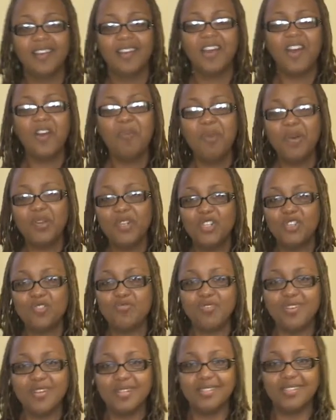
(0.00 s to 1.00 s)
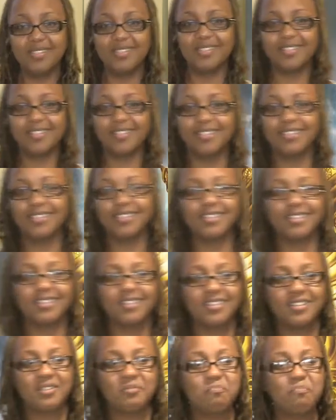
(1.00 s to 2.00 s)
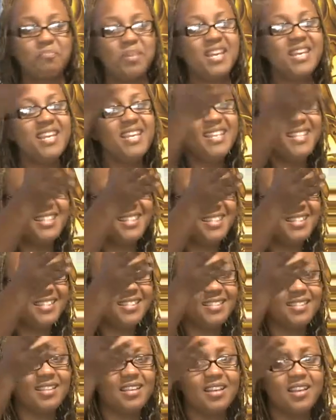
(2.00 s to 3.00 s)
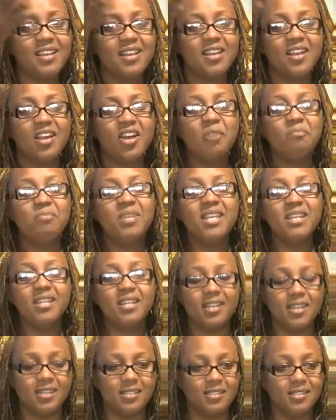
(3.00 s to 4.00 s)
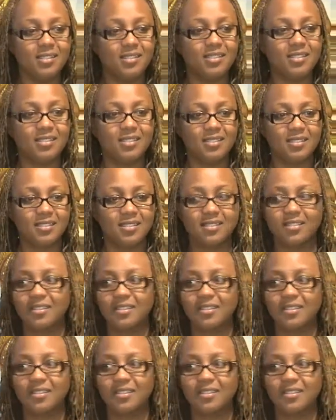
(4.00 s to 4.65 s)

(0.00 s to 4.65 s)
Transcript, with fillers: How about trust? Peace. Peace. Obedience.